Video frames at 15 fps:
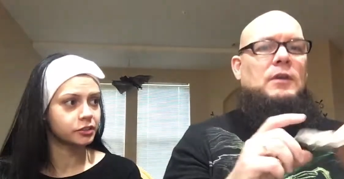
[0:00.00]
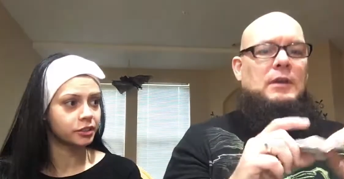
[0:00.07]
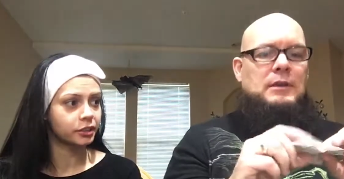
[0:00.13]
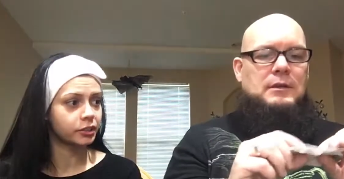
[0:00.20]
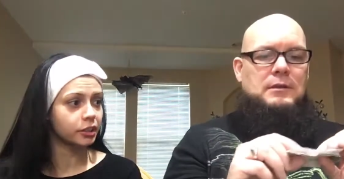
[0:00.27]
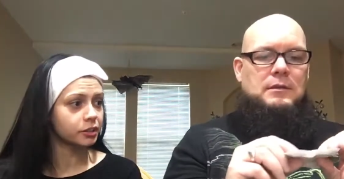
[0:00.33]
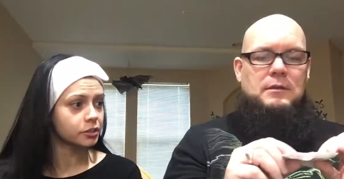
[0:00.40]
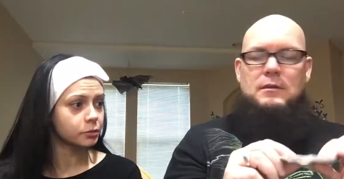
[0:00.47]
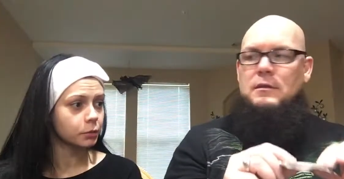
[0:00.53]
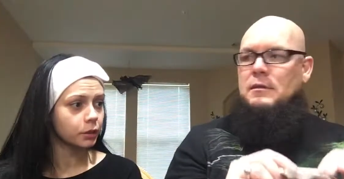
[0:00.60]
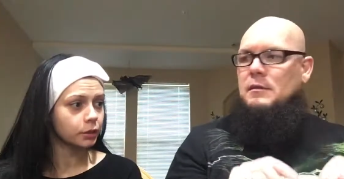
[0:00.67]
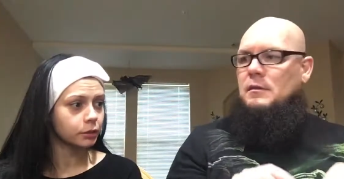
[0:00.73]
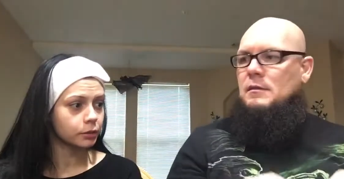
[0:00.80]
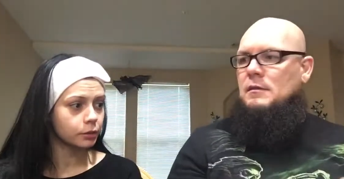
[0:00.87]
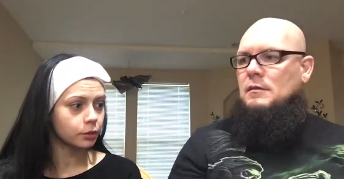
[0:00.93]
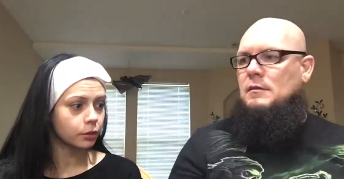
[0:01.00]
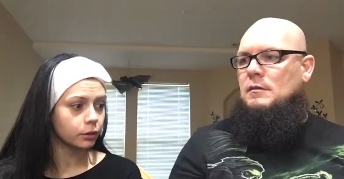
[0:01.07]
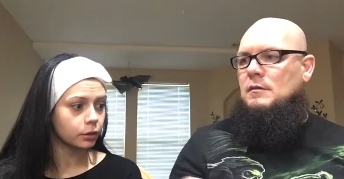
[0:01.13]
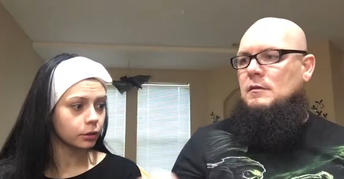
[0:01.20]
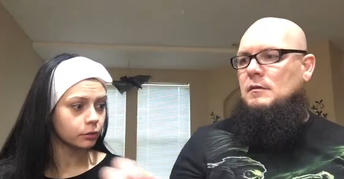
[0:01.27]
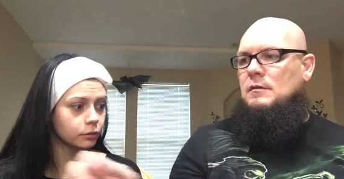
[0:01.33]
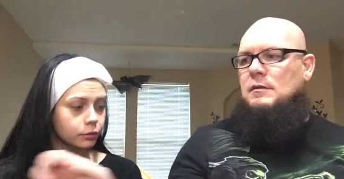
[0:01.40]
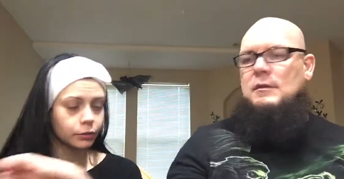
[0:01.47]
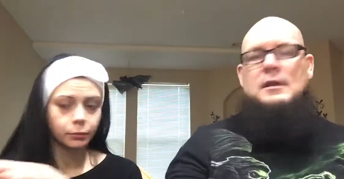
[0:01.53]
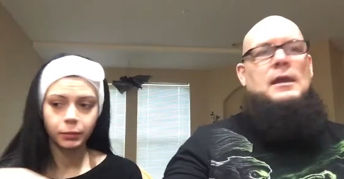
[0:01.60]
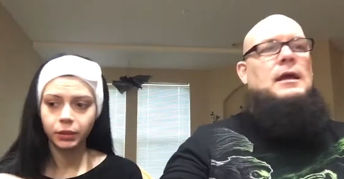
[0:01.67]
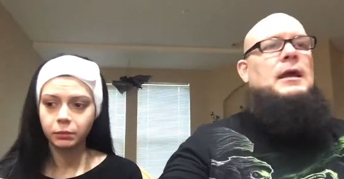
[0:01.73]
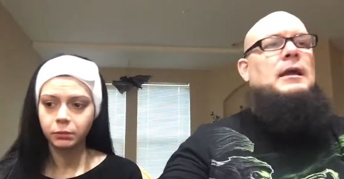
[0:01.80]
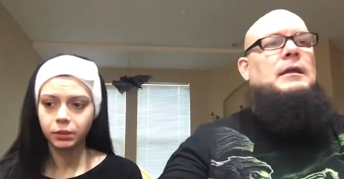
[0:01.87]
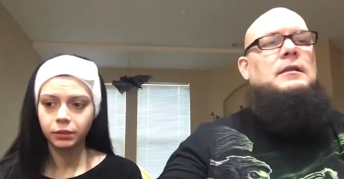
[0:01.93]
Speaker 1: It, is the, it this one you're looking
Speaker 2: for?
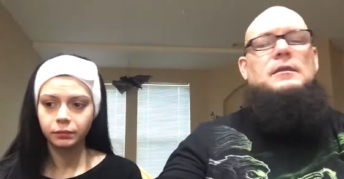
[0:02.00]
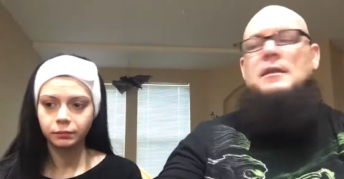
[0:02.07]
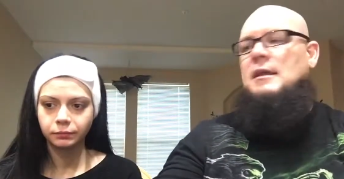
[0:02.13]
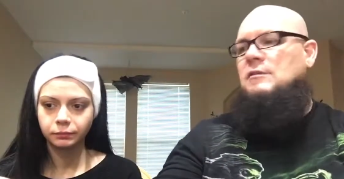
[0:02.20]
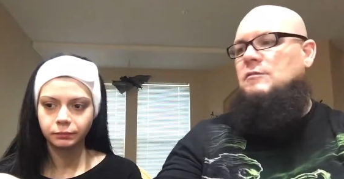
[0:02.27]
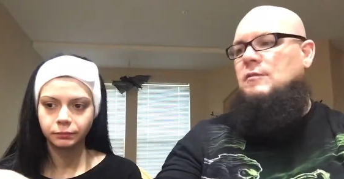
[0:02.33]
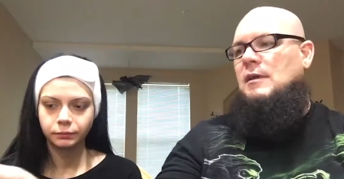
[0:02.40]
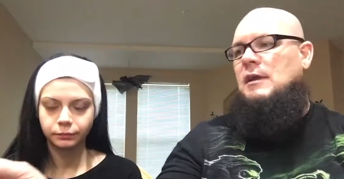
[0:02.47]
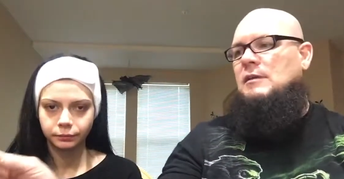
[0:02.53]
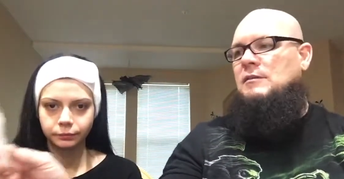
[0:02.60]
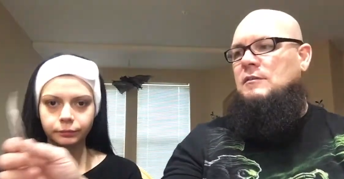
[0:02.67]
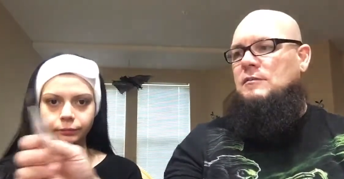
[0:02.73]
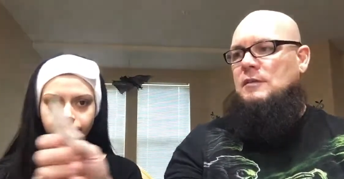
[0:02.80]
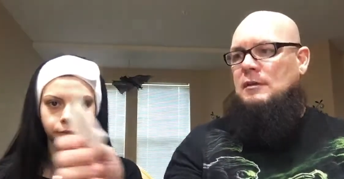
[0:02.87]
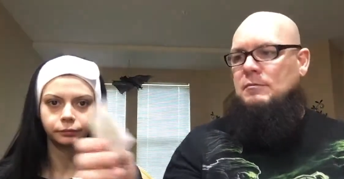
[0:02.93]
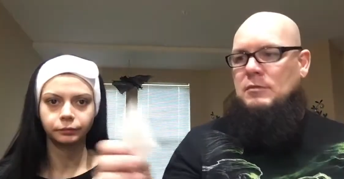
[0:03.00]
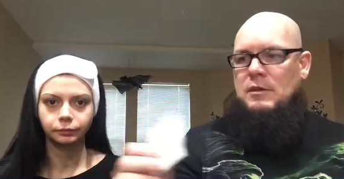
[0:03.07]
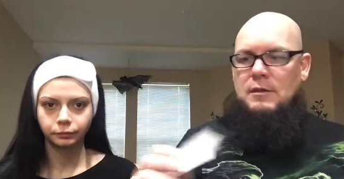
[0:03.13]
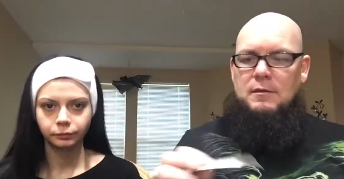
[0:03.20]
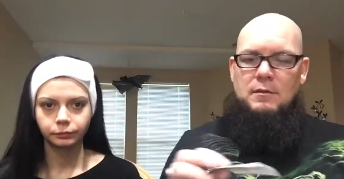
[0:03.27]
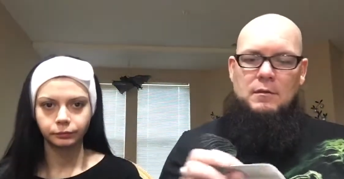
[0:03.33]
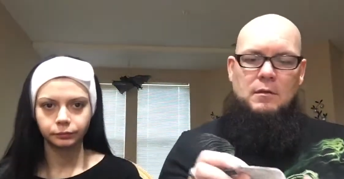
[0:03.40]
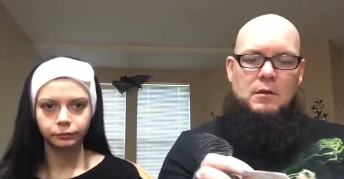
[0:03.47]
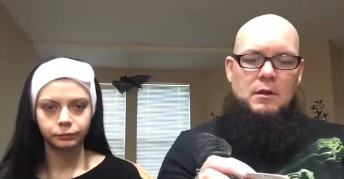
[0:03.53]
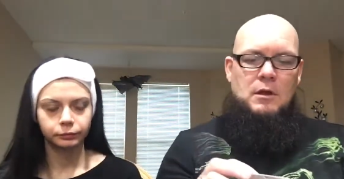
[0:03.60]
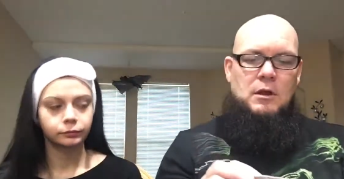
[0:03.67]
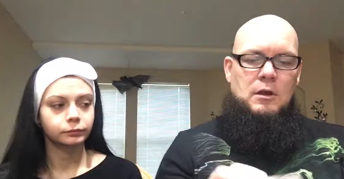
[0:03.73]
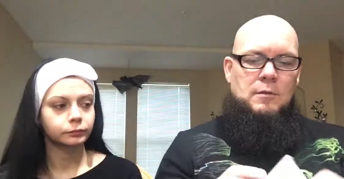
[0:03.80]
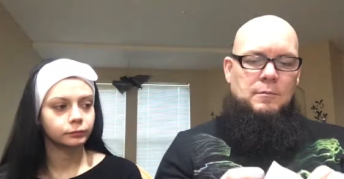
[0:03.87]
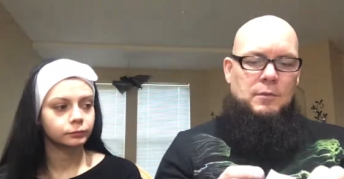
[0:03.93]
Yeah, I, that's fine. It's the same thing.
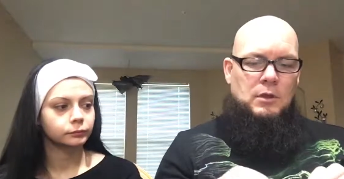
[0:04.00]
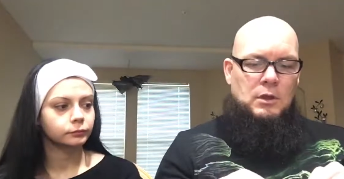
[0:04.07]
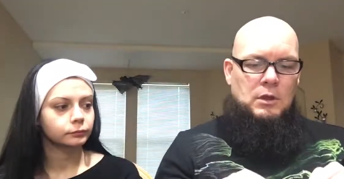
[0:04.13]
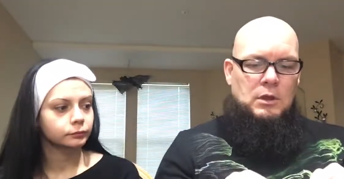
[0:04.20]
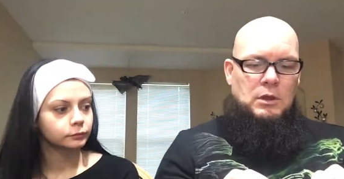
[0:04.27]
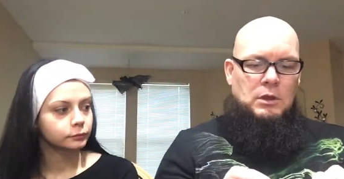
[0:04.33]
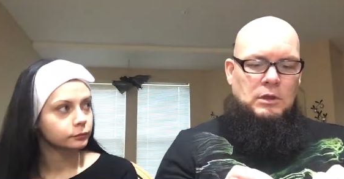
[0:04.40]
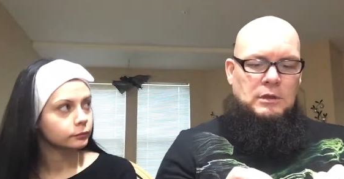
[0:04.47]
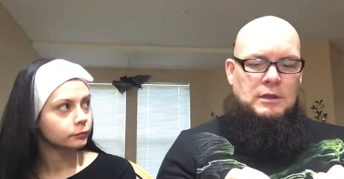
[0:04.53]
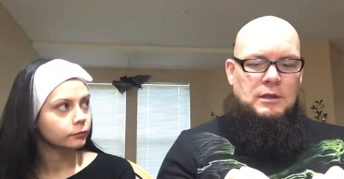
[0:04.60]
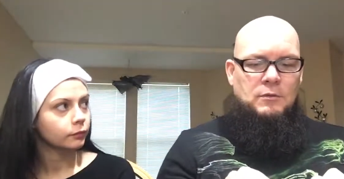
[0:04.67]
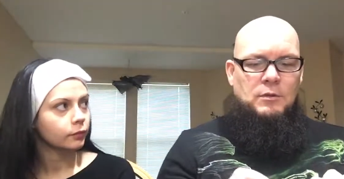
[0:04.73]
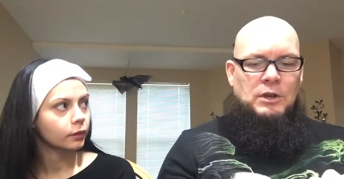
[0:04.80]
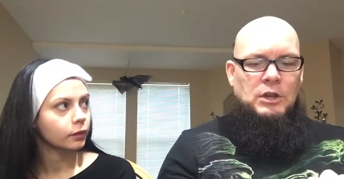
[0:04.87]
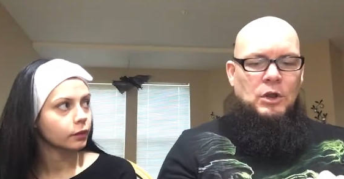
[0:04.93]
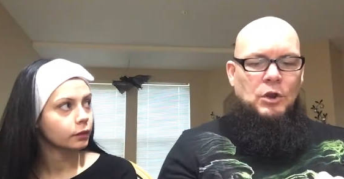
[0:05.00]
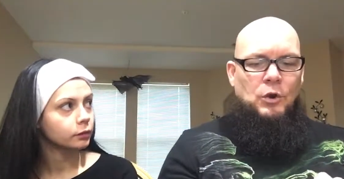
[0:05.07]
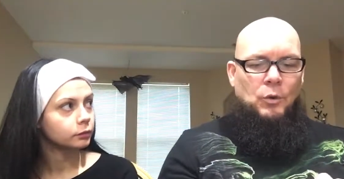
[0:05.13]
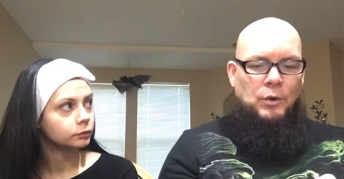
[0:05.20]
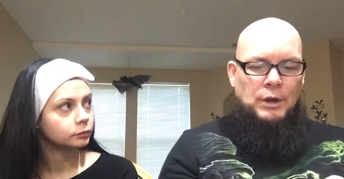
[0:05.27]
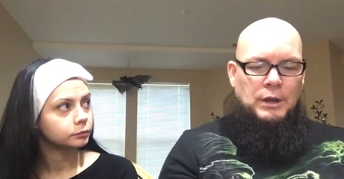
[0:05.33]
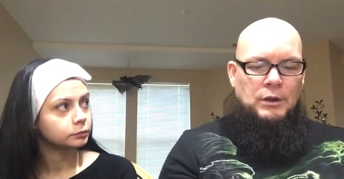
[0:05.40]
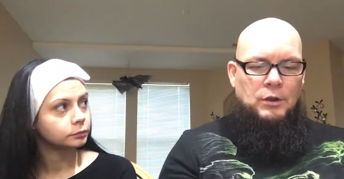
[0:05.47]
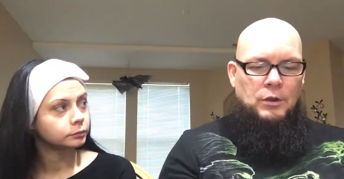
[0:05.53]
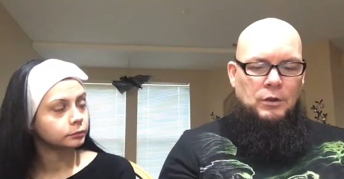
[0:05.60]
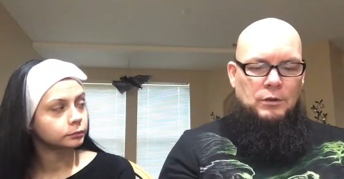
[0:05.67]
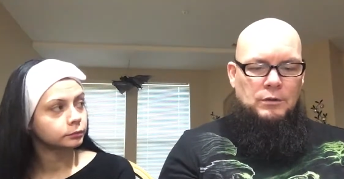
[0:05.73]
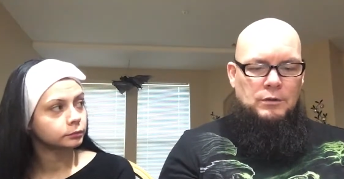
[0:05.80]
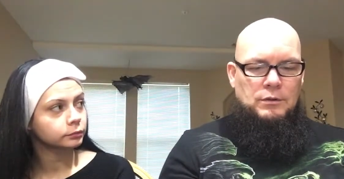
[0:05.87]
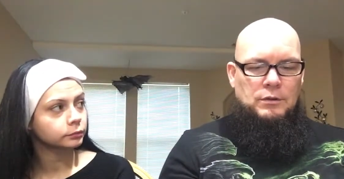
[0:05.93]
Um, you get when you go to
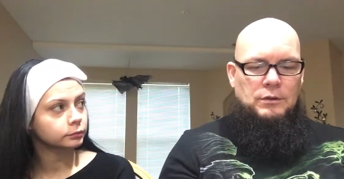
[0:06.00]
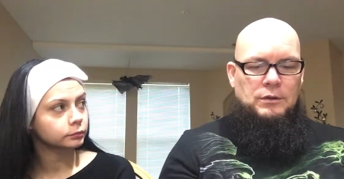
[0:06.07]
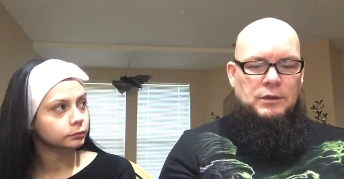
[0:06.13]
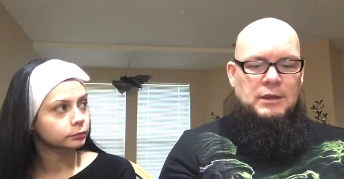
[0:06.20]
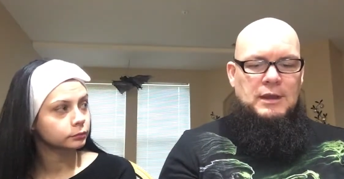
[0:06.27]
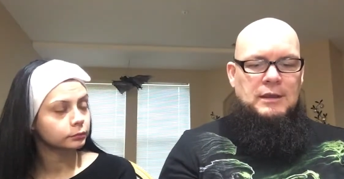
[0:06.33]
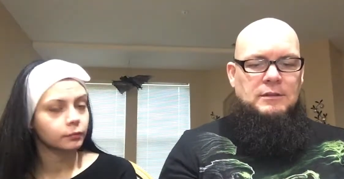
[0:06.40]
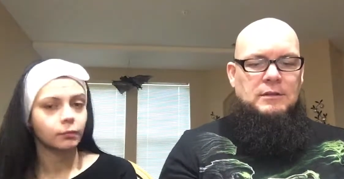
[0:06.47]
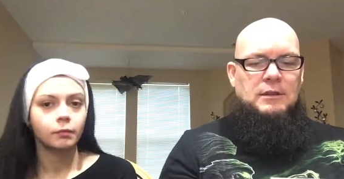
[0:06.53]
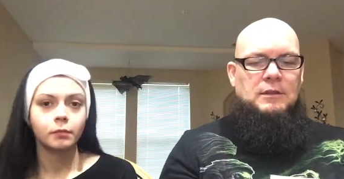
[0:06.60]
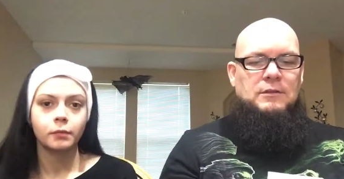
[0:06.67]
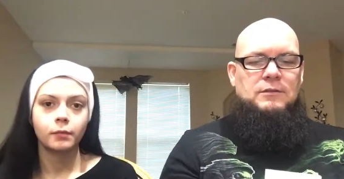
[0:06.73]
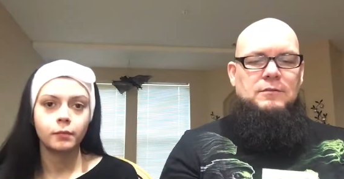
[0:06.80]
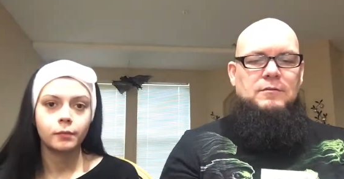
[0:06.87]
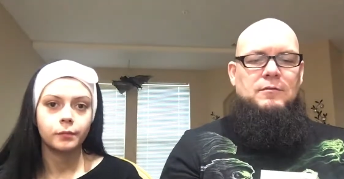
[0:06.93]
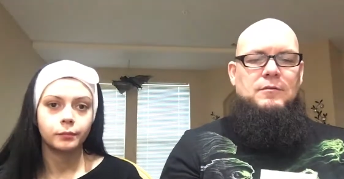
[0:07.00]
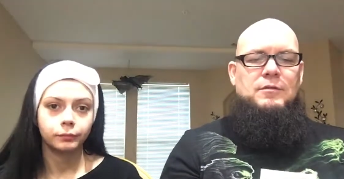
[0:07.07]
Regal, you get these